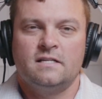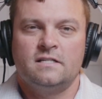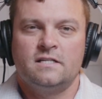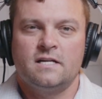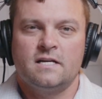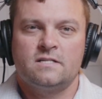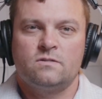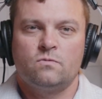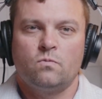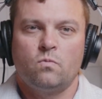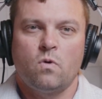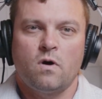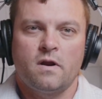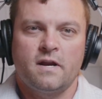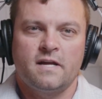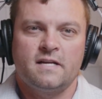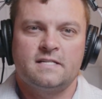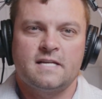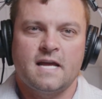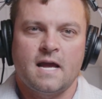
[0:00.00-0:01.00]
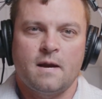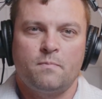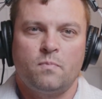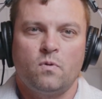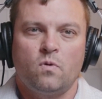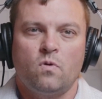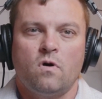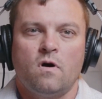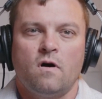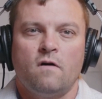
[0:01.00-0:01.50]
just one
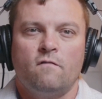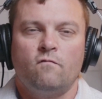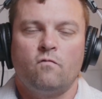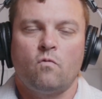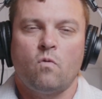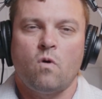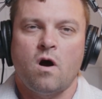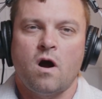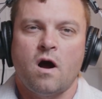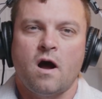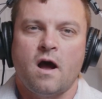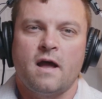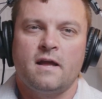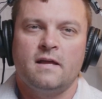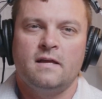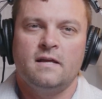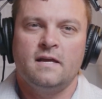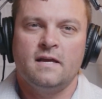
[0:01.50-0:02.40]
example of why